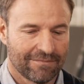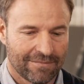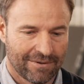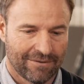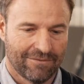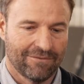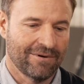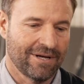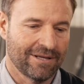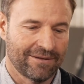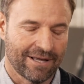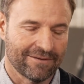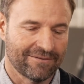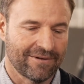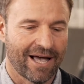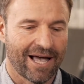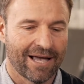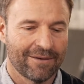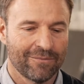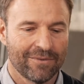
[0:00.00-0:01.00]
well, at that
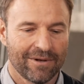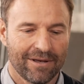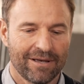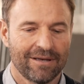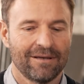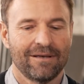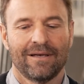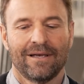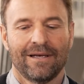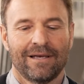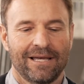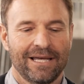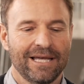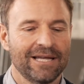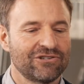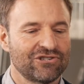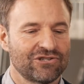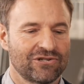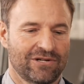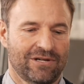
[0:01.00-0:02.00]
time, uh,
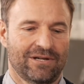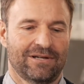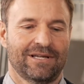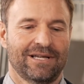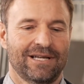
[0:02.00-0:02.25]
each,